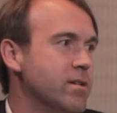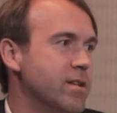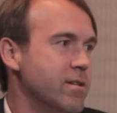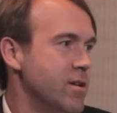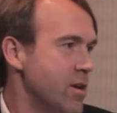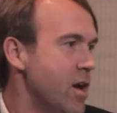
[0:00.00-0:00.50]
and
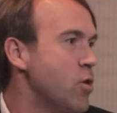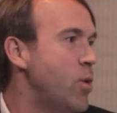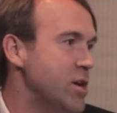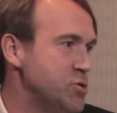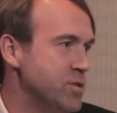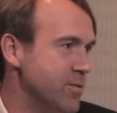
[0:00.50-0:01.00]
a
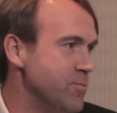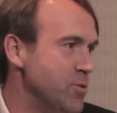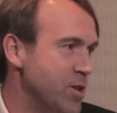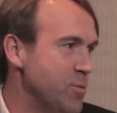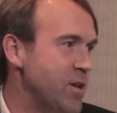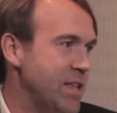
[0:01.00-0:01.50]
question
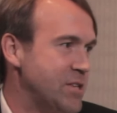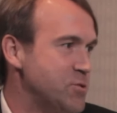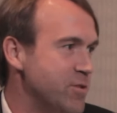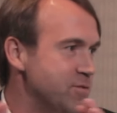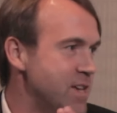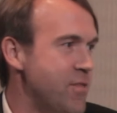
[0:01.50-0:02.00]
really around that
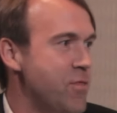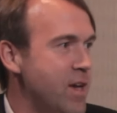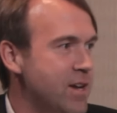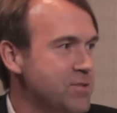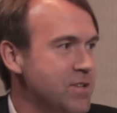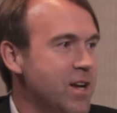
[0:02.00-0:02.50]
sort of
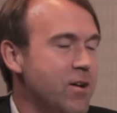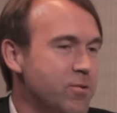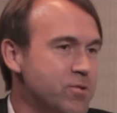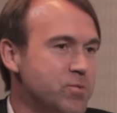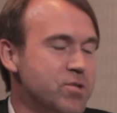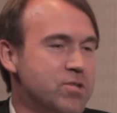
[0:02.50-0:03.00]
10,000
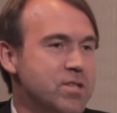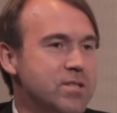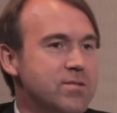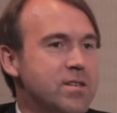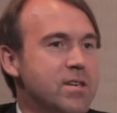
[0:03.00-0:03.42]
hours, which is,